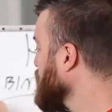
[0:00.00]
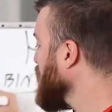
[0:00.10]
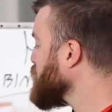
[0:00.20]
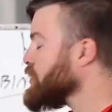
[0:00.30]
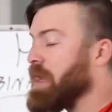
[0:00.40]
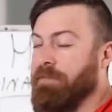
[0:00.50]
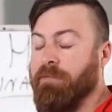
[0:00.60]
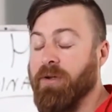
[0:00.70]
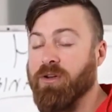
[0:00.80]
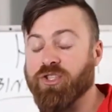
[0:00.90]
make sure you have
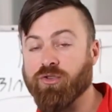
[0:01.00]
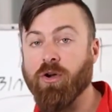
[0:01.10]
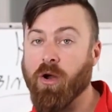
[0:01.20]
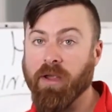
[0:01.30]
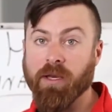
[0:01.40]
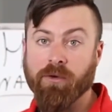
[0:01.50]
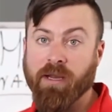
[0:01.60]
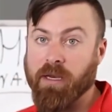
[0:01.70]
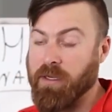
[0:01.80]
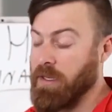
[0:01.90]
a very strong
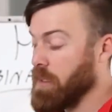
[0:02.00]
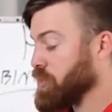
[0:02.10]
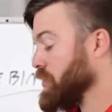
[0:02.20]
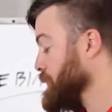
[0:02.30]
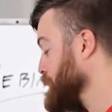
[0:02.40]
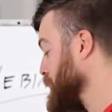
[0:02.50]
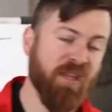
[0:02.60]
internet connection.